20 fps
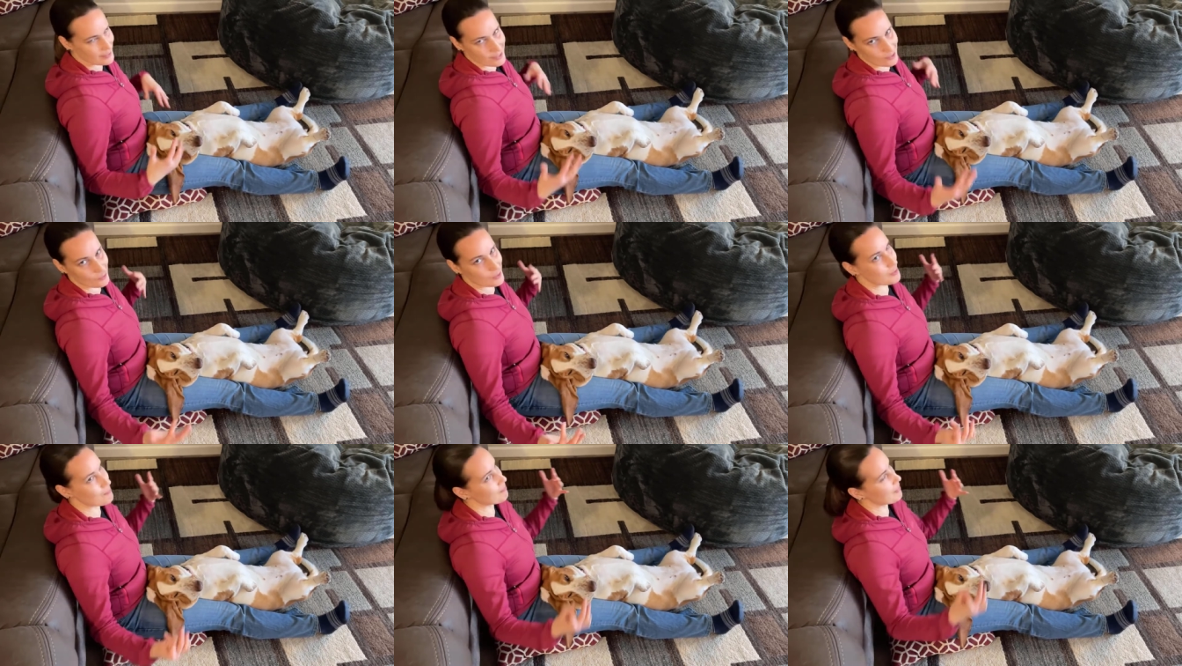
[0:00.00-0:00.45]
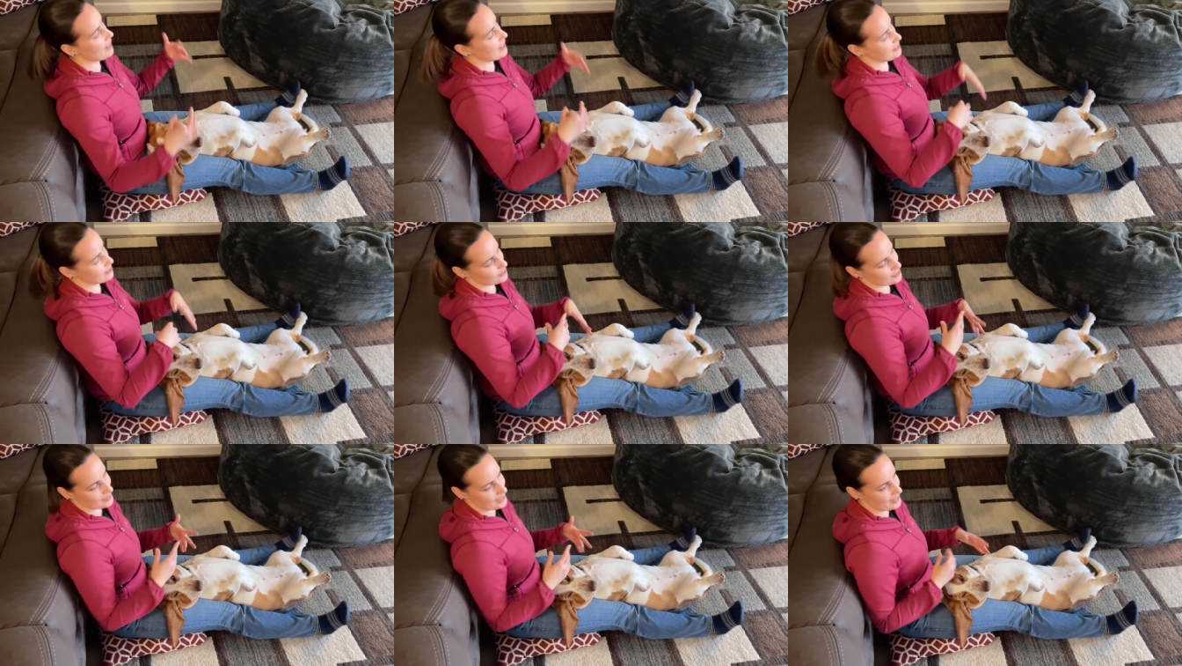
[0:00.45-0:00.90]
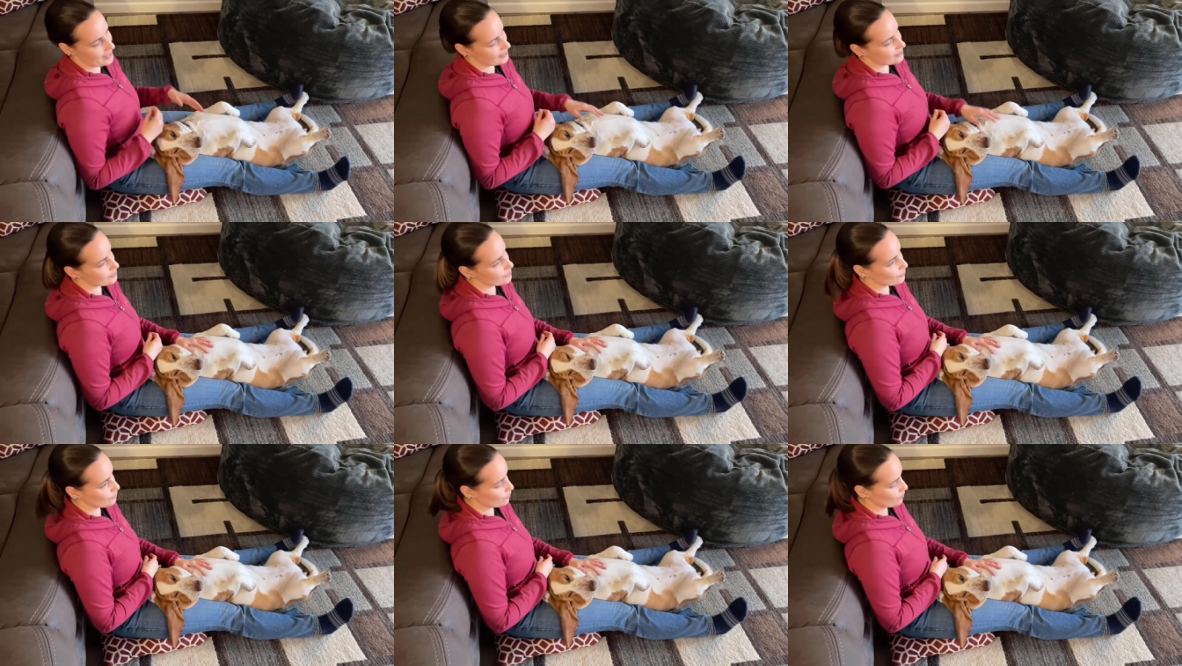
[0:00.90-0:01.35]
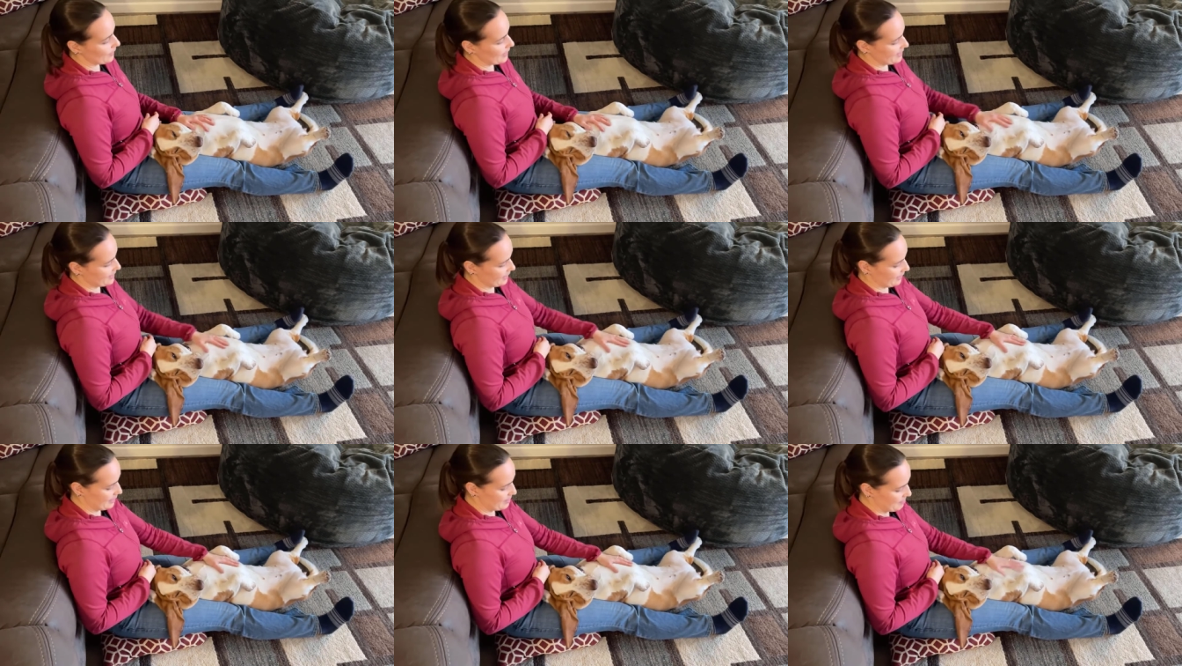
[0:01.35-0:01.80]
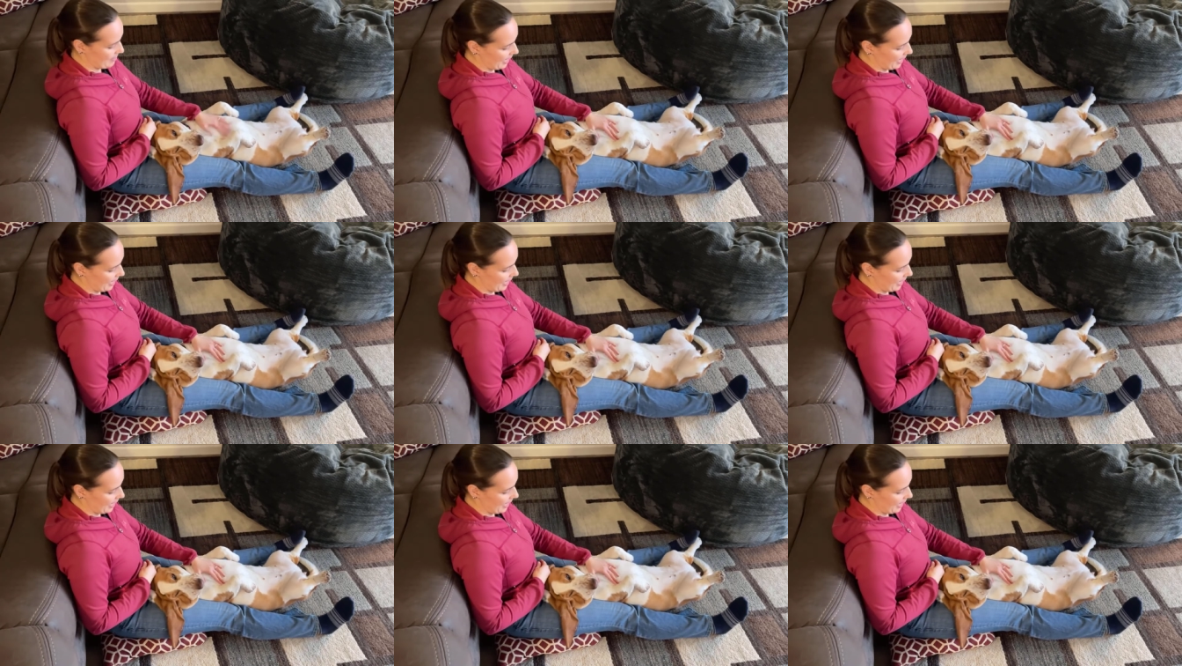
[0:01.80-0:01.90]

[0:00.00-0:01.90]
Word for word: So it's been just kind of this little wrestling